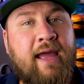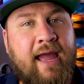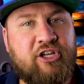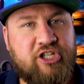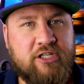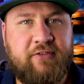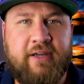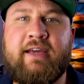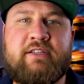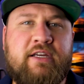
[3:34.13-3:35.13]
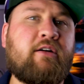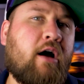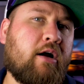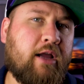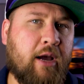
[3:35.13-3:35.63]
And just for kicks, here
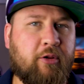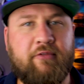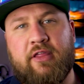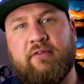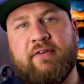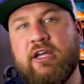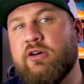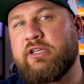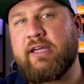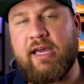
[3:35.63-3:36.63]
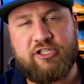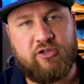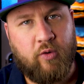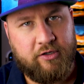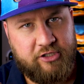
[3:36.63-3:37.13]
are a couple of other videos in case
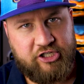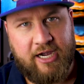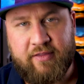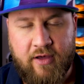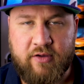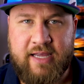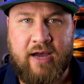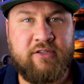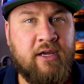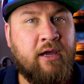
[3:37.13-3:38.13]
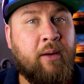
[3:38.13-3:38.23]
you want to check those out.